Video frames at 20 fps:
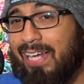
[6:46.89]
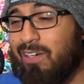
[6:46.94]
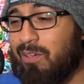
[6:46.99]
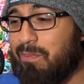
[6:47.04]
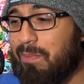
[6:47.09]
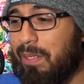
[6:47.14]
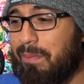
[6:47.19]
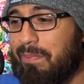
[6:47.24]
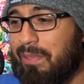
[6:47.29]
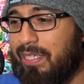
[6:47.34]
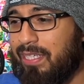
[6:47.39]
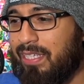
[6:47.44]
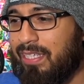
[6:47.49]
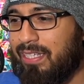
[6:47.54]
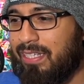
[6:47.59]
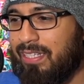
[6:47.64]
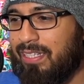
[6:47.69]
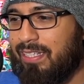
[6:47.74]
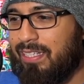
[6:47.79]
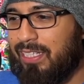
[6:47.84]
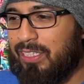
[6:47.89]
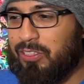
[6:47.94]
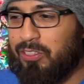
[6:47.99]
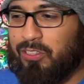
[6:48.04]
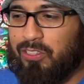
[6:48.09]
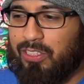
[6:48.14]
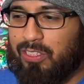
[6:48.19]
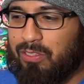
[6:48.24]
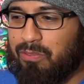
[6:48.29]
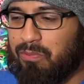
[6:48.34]
or maybe they just
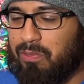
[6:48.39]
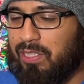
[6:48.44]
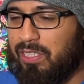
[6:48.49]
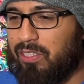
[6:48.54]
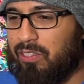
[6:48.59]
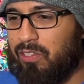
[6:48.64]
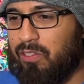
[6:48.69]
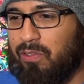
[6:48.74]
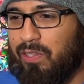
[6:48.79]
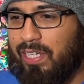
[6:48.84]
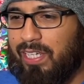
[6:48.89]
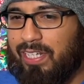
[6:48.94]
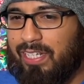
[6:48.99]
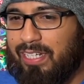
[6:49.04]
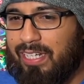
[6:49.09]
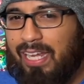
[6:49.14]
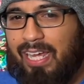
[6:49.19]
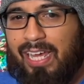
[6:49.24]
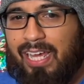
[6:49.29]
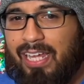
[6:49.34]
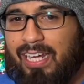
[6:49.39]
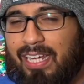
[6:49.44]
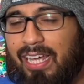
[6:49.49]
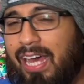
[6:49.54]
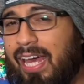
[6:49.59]
didn't want to go ahead and add it.